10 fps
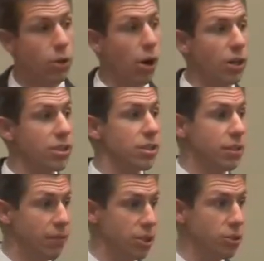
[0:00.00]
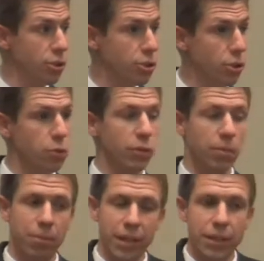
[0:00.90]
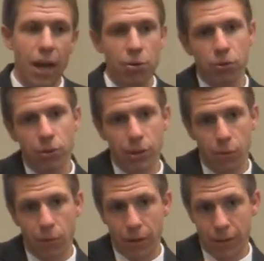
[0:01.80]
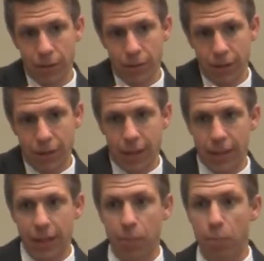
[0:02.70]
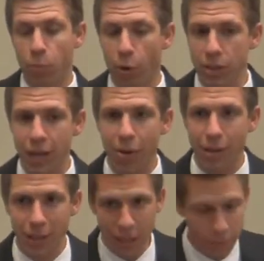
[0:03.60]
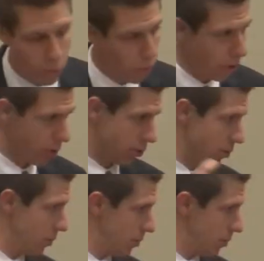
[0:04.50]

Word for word: causes division in the church with a big doctrine or a little one, and that works out in evil works.